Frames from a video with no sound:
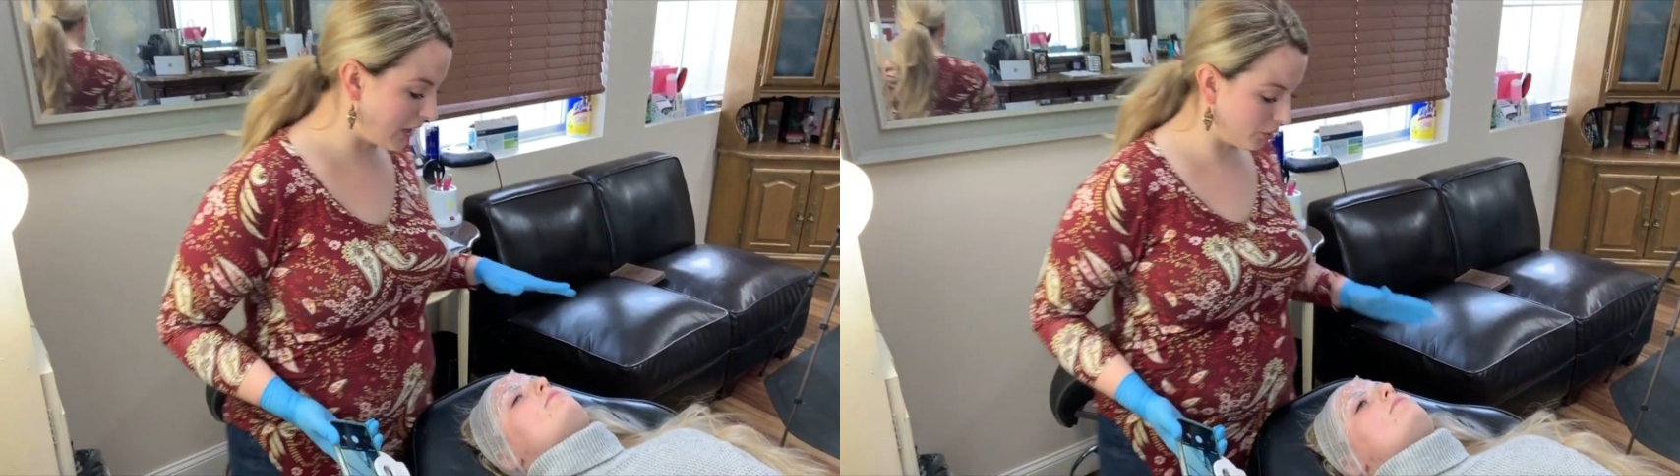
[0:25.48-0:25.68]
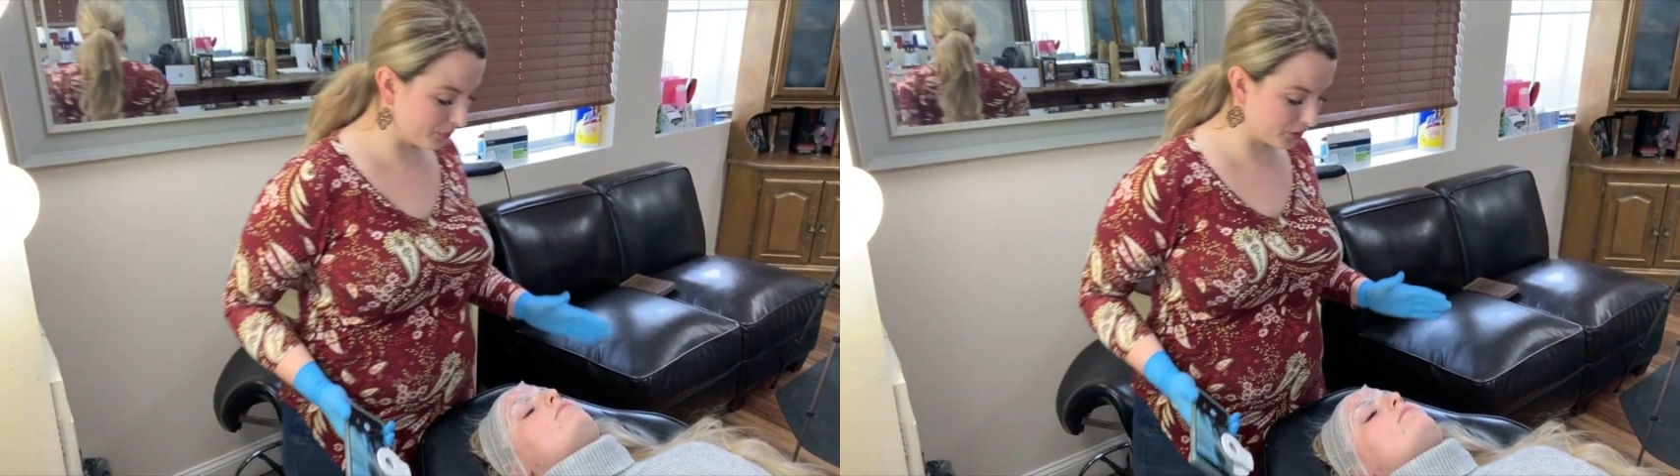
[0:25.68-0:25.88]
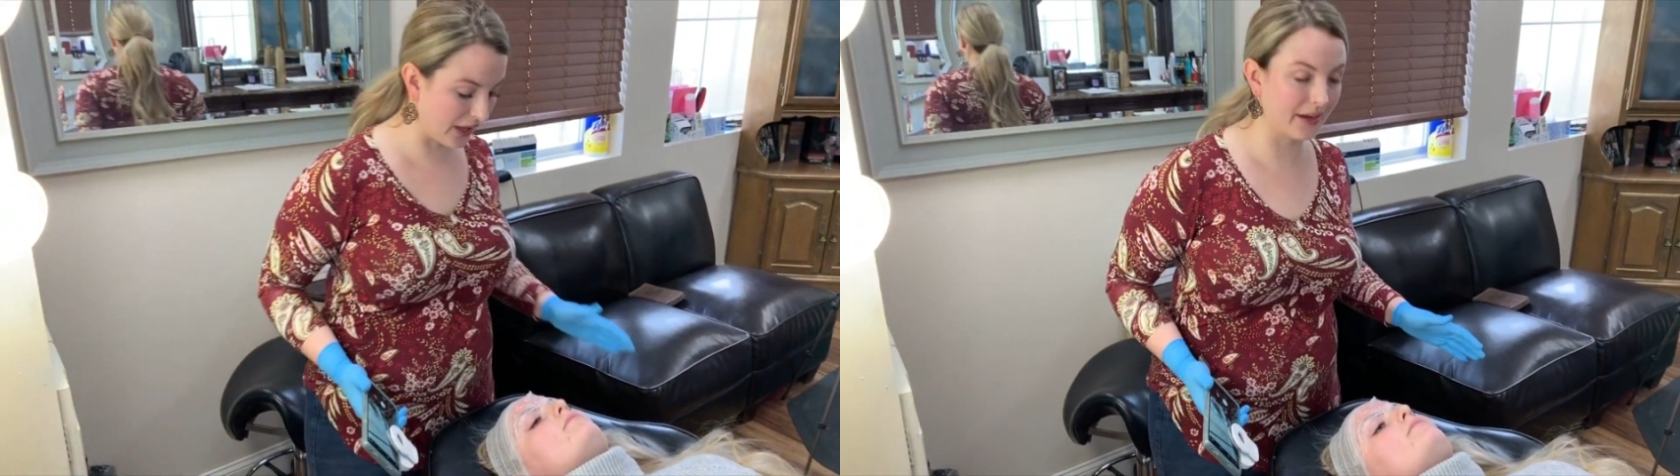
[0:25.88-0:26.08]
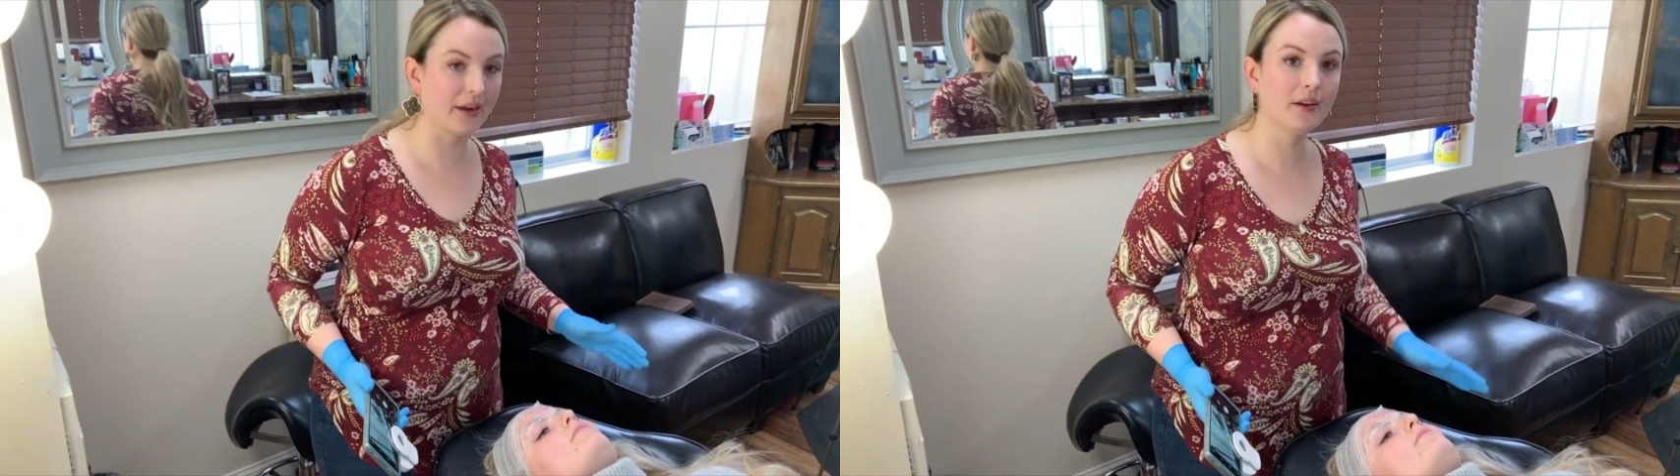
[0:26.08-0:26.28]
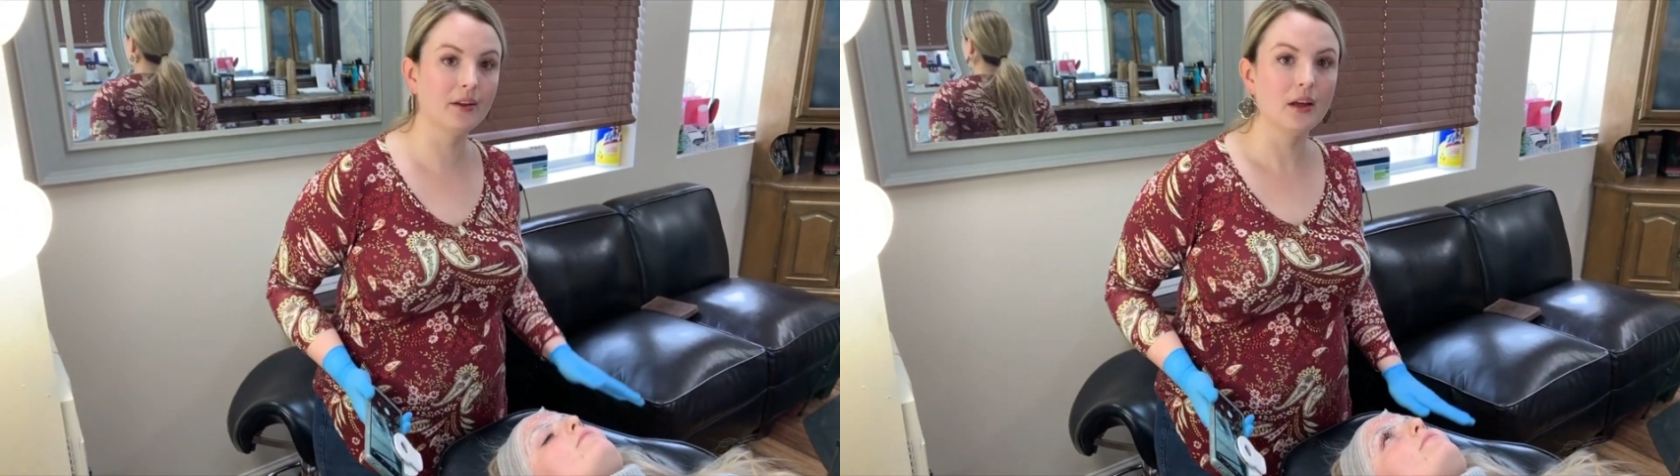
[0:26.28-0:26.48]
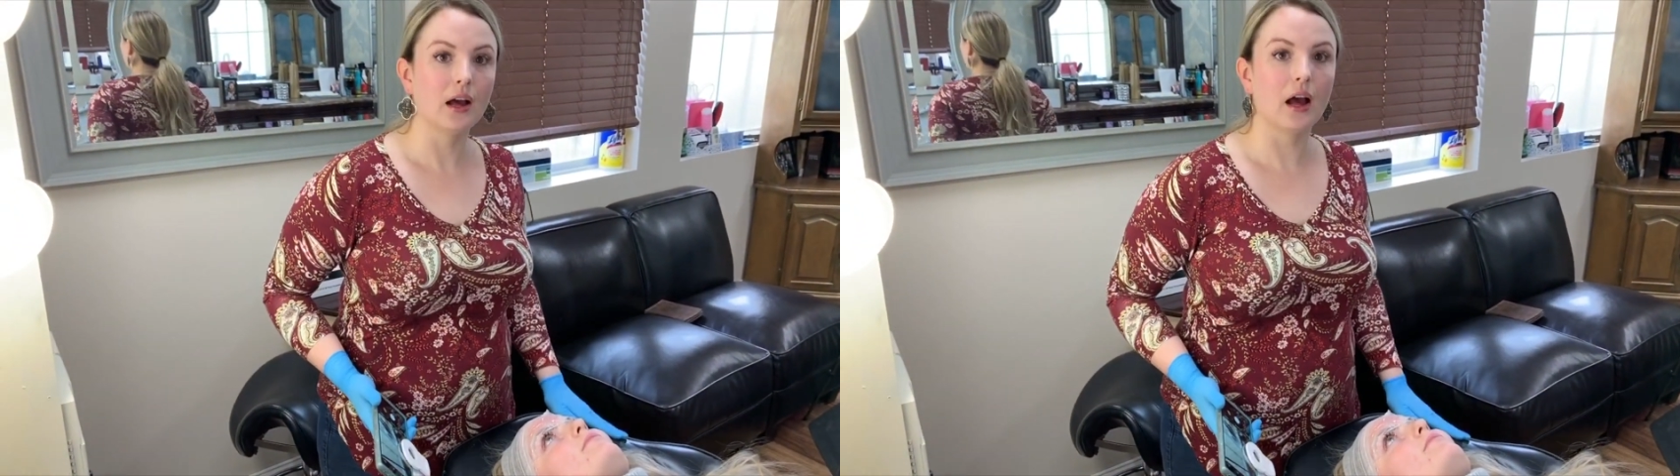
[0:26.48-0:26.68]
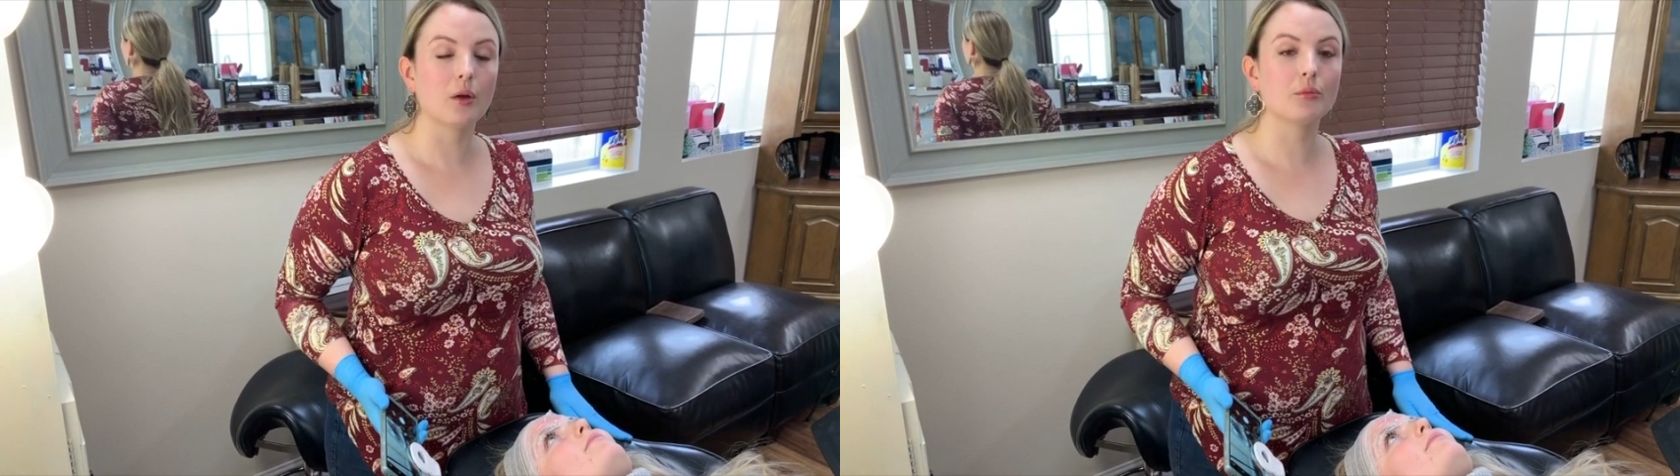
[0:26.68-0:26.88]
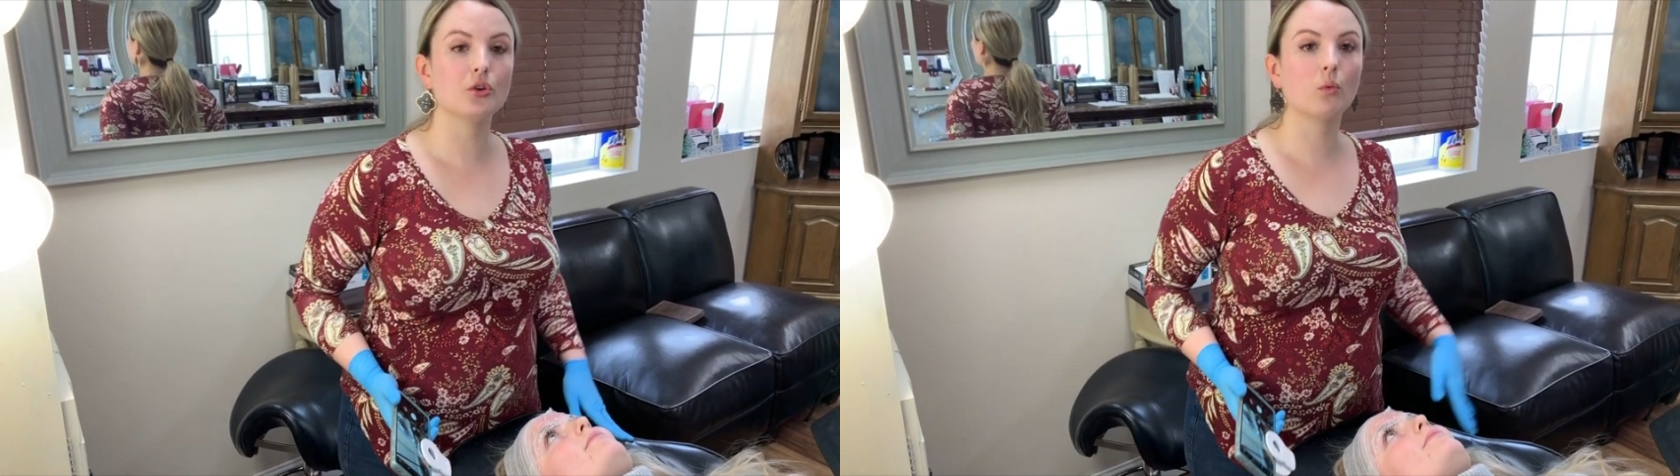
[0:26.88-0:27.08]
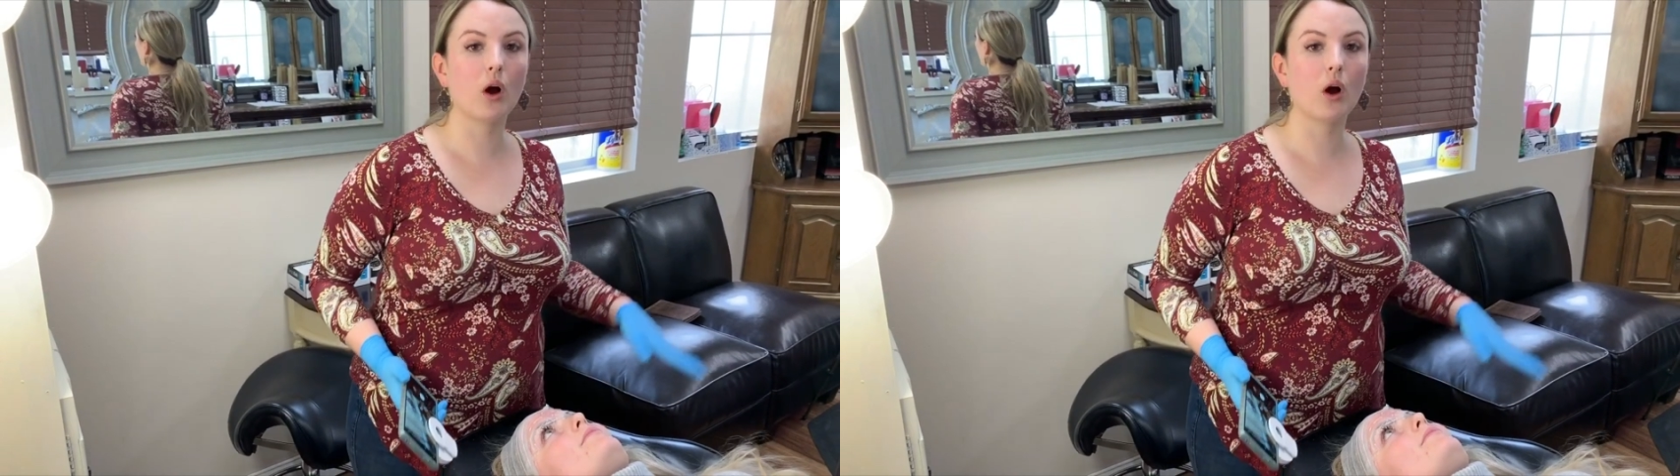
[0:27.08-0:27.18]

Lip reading: to help your lighting, you